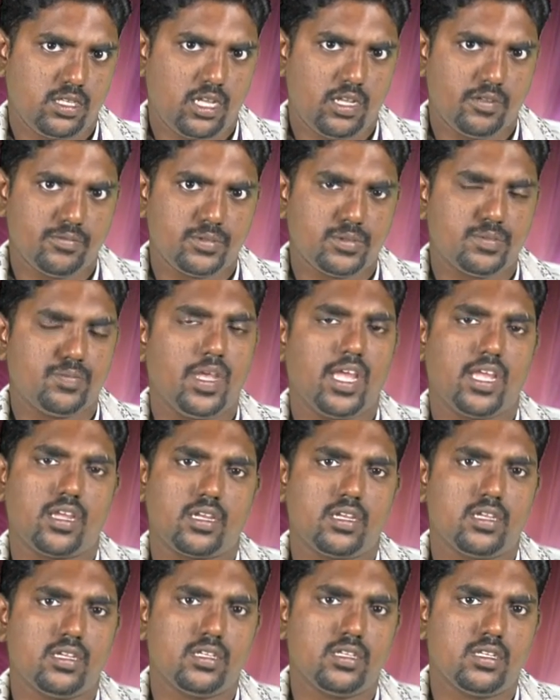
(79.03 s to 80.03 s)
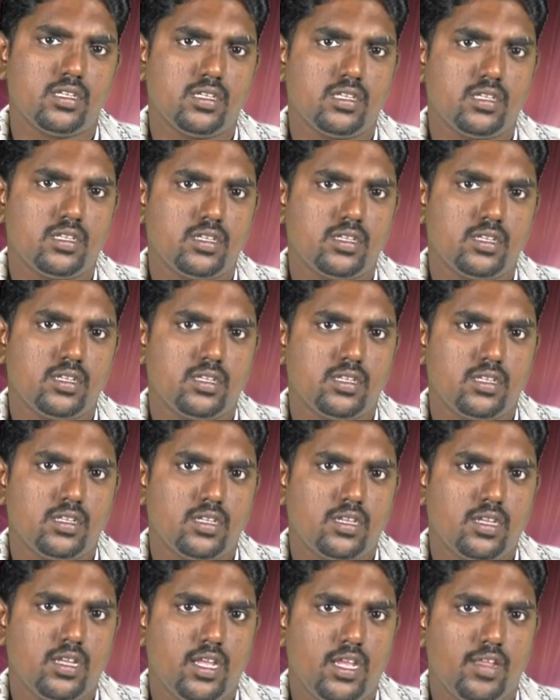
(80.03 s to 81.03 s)
comes back
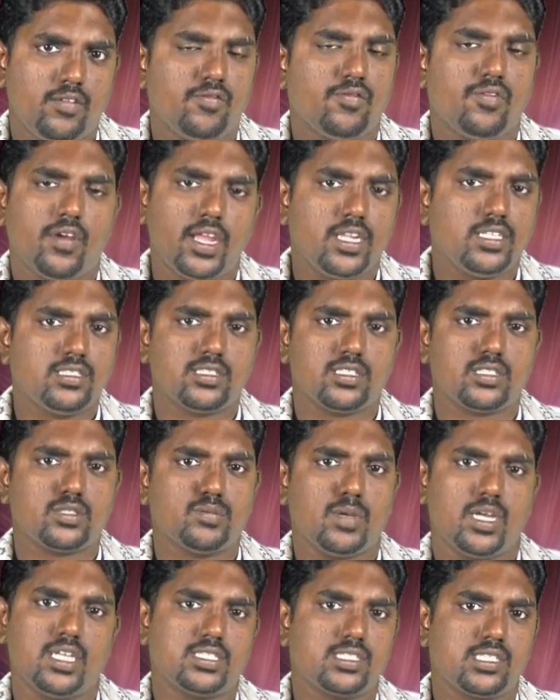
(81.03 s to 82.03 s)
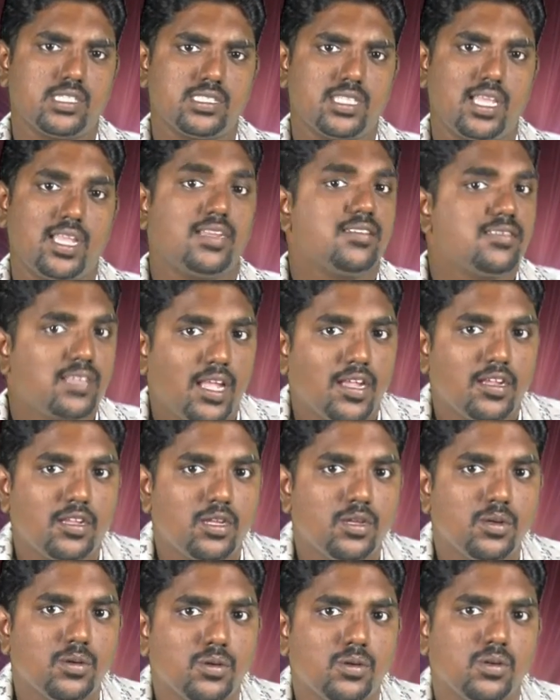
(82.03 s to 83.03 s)
and finds his master saying,
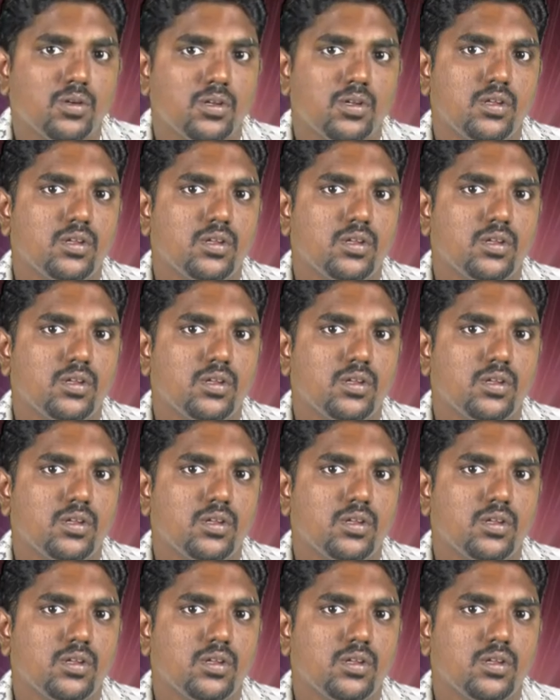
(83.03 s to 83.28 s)
thank you?